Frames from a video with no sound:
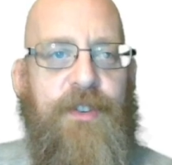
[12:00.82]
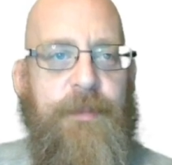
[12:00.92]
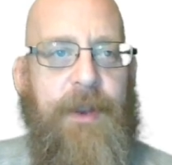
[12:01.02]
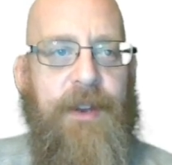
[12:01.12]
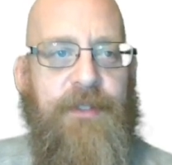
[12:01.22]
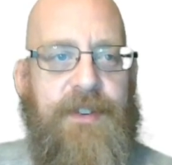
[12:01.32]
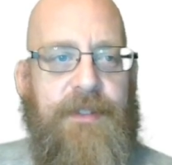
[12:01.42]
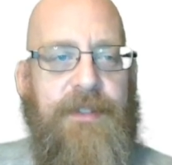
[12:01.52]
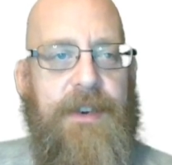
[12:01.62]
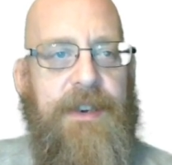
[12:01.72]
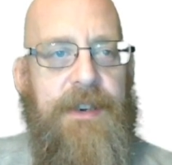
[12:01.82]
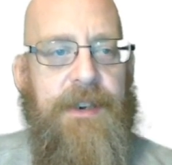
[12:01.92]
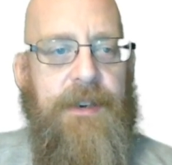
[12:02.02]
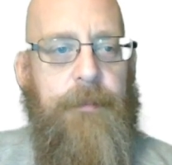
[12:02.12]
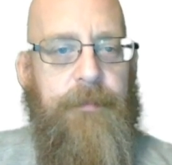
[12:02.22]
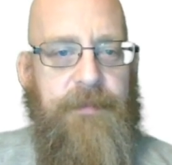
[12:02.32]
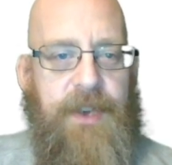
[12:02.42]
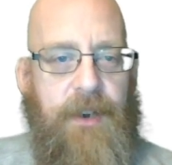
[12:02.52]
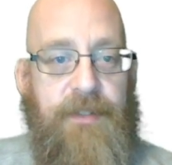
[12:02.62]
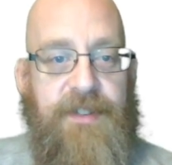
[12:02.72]
about, you
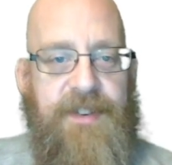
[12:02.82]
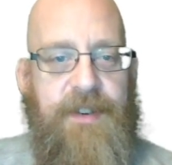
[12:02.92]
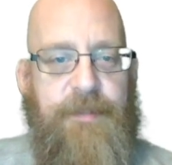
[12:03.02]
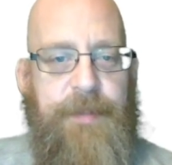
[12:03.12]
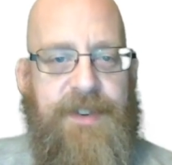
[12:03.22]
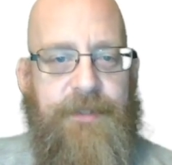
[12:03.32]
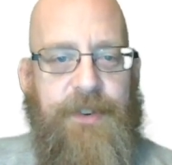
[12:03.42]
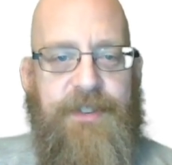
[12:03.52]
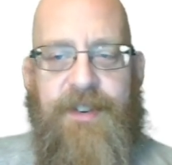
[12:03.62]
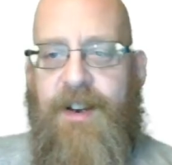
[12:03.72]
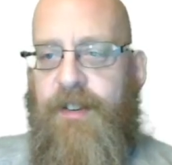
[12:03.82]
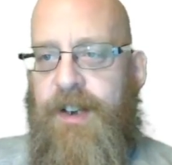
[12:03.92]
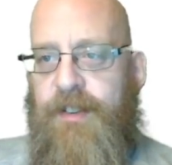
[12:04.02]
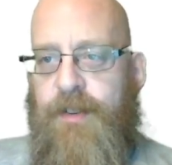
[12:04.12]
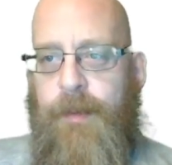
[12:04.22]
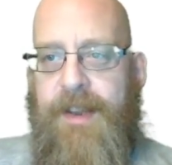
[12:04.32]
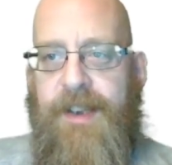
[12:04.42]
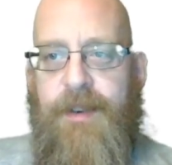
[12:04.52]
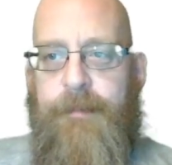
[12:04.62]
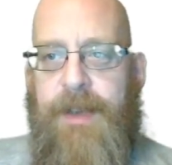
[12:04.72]
know, the specific scenarios where they
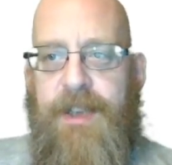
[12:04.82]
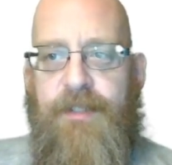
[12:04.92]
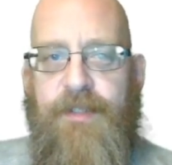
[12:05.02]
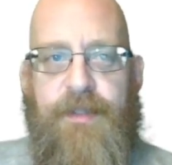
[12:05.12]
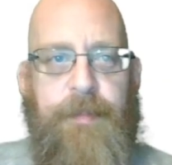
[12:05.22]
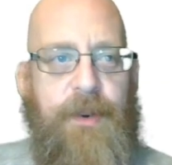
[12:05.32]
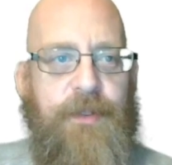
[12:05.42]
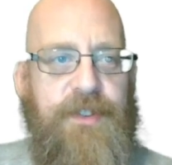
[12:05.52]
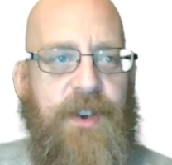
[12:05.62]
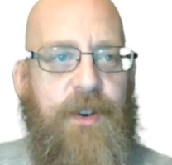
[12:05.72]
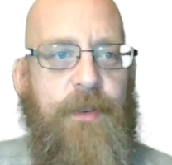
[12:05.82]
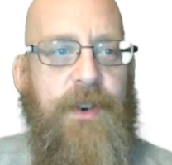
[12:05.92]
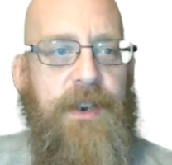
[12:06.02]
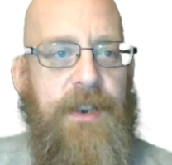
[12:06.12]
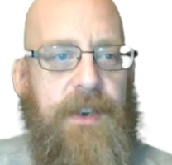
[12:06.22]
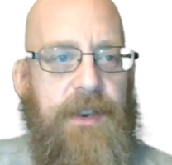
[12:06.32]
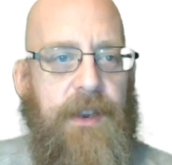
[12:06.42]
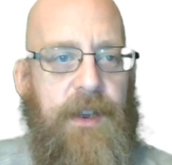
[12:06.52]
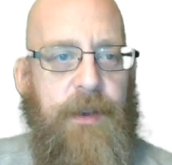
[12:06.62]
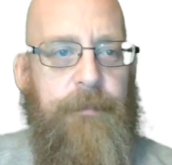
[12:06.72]
can be used, but also
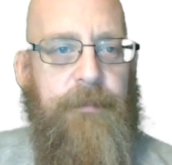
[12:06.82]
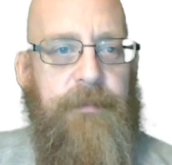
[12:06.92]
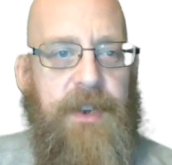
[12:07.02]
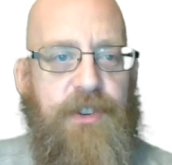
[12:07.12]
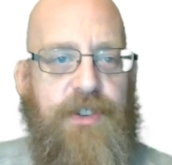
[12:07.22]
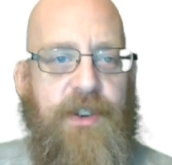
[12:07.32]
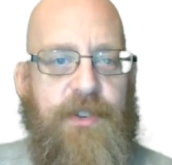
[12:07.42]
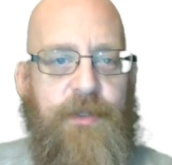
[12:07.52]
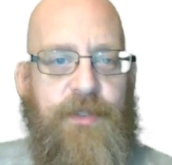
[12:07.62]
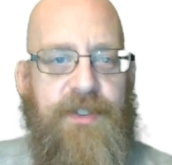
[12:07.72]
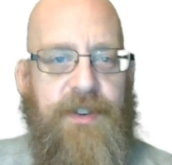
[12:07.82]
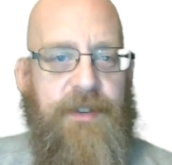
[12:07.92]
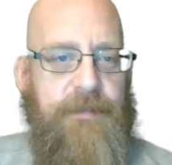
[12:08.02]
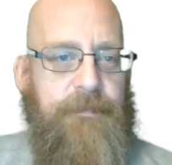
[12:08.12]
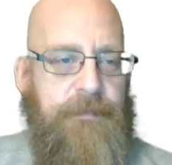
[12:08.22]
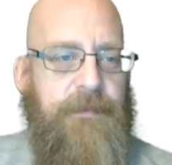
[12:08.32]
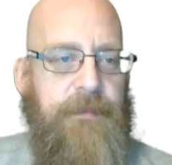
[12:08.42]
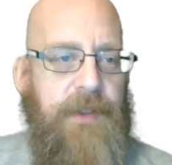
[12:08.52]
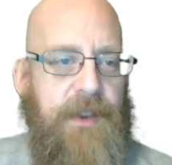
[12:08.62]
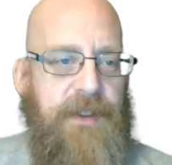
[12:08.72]
his schedules
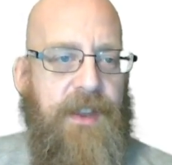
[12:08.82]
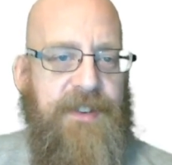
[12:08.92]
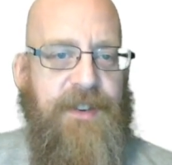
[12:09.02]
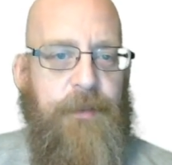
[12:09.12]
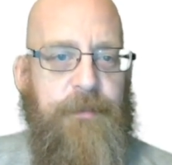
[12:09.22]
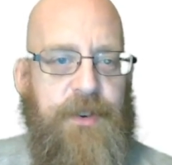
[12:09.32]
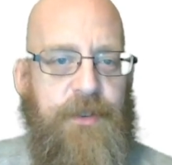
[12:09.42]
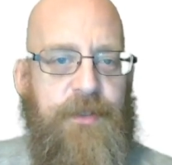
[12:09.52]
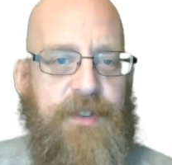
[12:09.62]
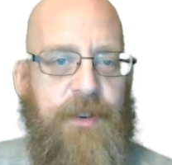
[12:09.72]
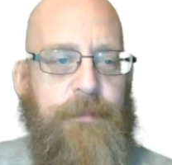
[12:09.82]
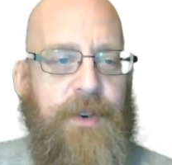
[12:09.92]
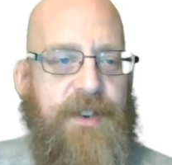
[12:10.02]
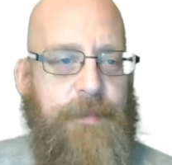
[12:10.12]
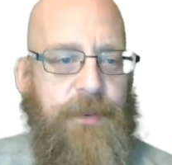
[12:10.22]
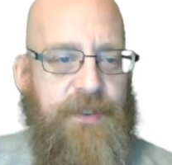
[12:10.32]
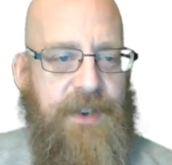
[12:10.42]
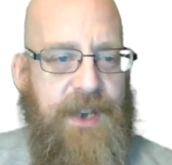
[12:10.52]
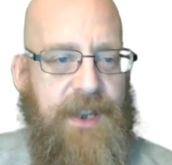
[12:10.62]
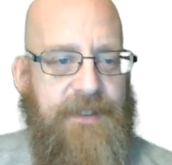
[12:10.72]
are set up to certain principles that
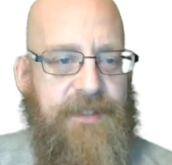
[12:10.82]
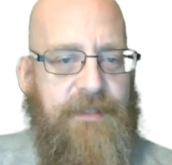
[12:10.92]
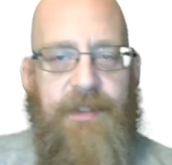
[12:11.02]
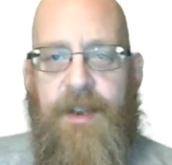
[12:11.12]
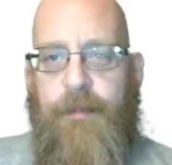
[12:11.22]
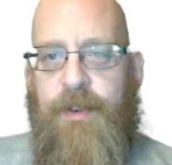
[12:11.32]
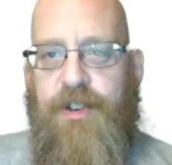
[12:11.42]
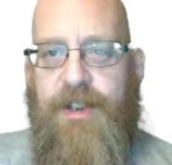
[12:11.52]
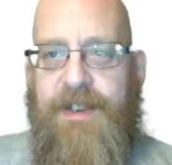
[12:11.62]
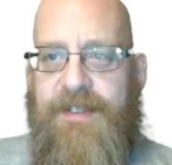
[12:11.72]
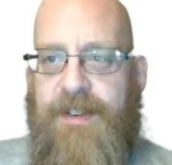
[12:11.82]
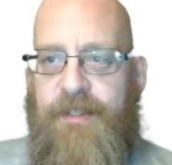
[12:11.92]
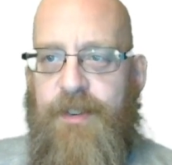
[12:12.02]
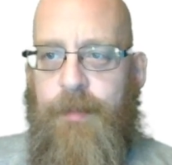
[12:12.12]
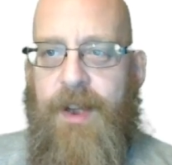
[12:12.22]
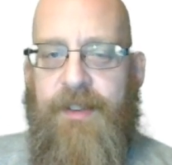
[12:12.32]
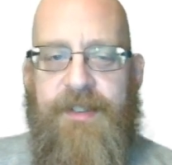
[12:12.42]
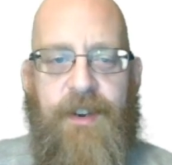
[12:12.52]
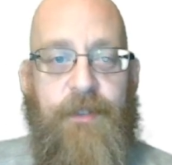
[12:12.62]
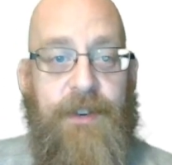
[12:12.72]
he has, which he lists here as well.
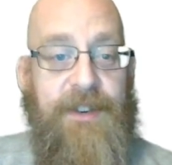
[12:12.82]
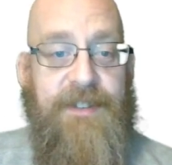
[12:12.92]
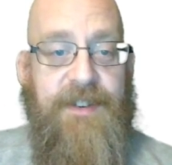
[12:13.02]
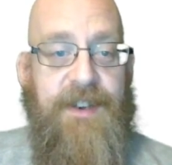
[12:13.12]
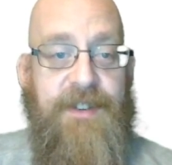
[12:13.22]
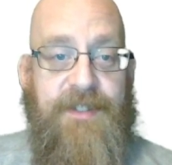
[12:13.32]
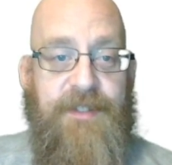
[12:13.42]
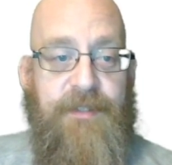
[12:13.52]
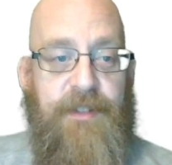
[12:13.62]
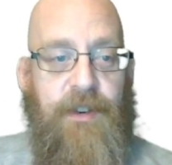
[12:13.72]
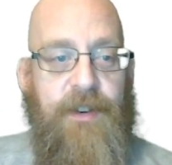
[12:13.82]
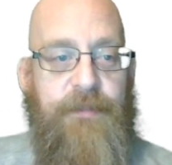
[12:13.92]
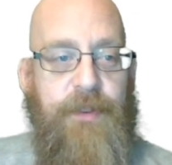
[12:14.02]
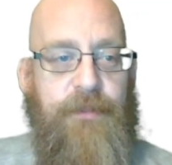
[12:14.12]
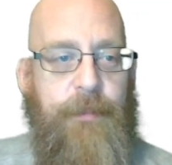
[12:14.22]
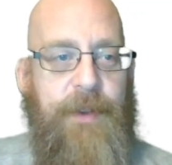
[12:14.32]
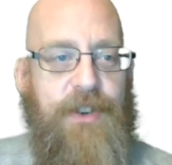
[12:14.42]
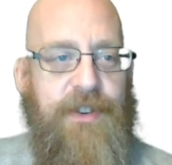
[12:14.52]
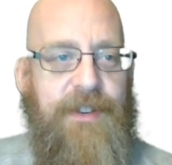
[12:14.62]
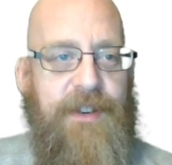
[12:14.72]
So, like I say, it's a lot of
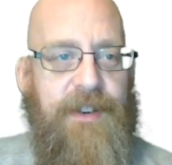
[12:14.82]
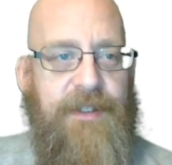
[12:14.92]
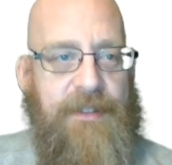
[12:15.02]
information,